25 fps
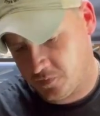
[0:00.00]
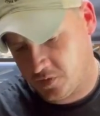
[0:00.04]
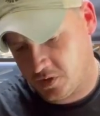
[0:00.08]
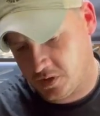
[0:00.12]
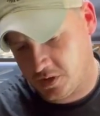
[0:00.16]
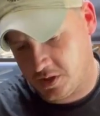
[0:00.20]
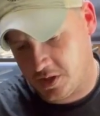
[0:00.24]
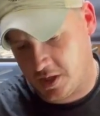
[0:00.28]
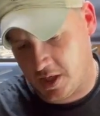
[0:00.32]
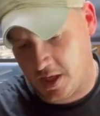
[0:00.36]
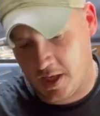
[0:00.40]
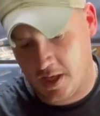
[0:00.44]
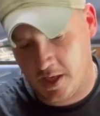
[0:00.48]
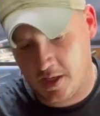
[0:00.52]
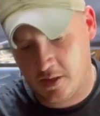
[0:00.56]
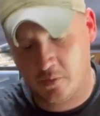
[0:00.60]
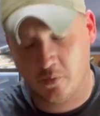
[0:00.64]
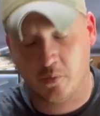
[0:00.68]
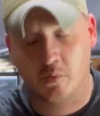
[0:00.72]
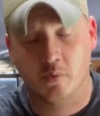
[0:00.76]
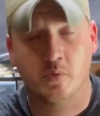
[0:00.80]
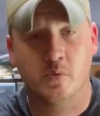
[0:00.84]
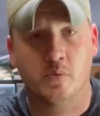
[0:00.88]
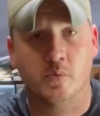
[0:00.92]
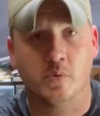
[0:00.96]
Today
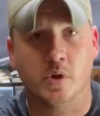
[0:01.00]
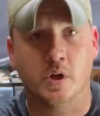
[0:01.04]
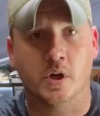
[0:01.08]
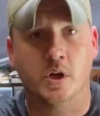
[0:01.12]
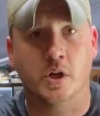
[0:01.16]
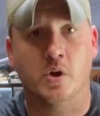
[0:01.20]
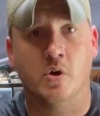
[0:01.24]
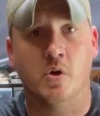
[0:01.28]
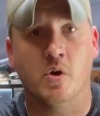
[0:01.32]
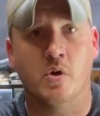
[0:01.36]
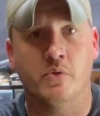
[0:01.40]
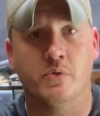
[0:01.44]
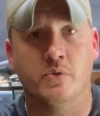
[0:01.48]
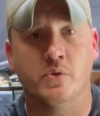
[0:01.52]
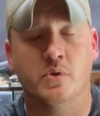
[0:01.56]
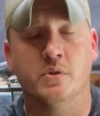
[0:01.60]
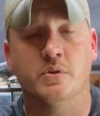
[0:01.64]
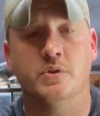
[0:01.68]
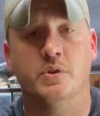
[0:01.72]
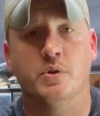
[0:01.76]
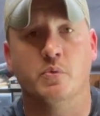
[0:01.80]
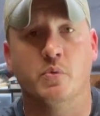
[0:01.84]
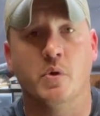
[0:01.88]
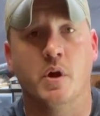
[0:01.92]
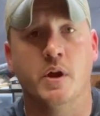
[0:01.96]
we're going to go over
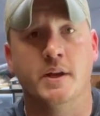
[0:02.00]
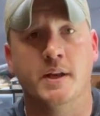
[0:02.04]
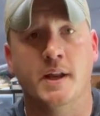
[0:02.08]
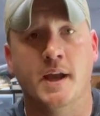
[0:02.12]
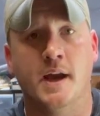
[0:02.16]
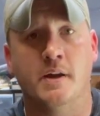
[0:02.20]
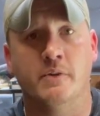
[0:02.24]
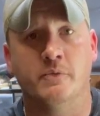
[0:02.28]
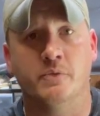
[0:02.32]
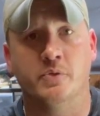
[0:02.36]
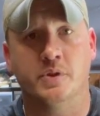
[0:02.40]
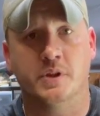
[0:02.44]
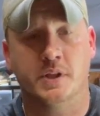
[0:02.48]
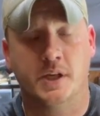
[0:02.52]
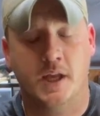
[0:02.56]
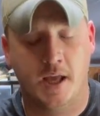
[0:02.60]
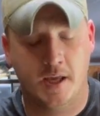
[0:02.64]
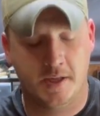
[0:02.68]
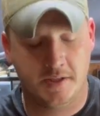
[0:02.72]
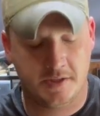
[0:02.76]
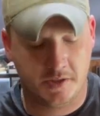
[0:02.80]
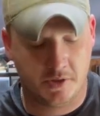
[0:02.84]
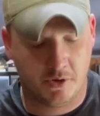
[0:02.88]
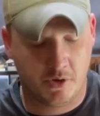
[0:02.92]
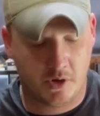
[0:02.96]
the rundown for the
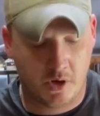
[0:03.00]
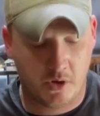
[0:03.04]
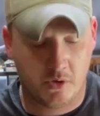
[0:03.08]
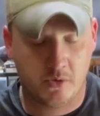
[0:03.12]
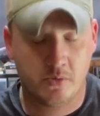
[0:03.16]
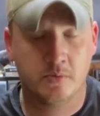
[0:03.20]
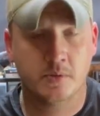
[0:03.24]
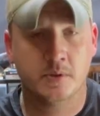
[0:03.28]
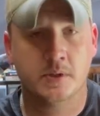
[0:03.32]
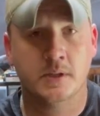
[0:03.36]
K0.